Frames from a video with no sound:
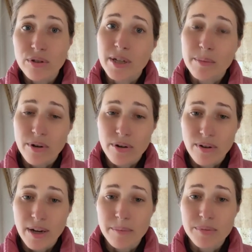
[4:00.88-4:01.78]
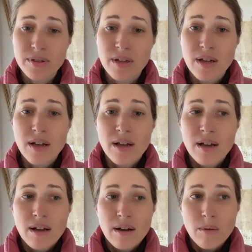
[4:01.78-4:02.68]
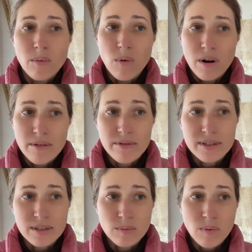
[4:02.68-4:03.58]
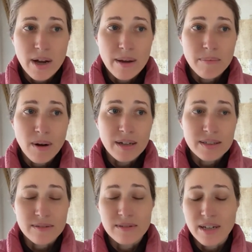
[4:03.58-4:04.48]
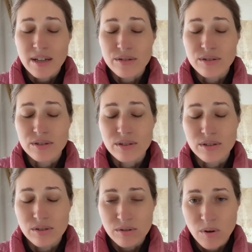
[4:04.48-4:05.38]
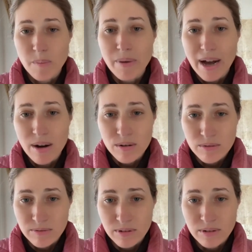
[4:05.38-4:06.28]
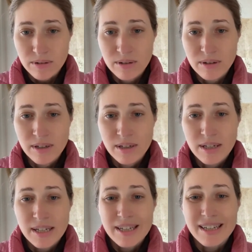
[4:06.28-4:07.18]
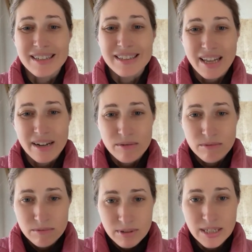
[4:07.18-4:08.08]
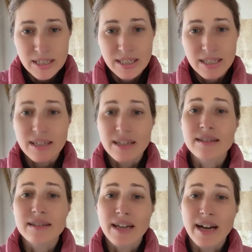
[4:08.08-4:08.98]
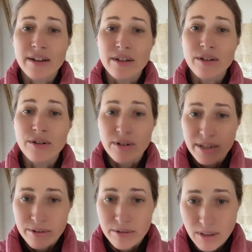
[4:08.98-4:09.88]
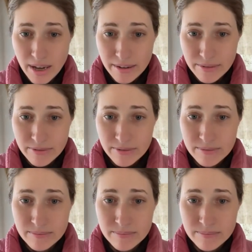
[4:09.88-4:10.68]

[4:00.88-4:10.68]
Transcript: learning programs, one of the reasons why positive intelligence is so powerful is that it really gets at your inner life.